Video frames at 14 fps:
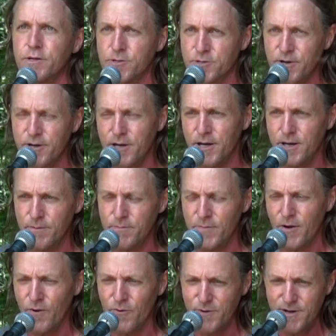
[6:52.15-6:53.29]
dream
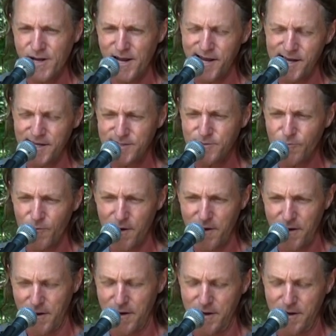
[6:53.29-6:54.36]
your days away.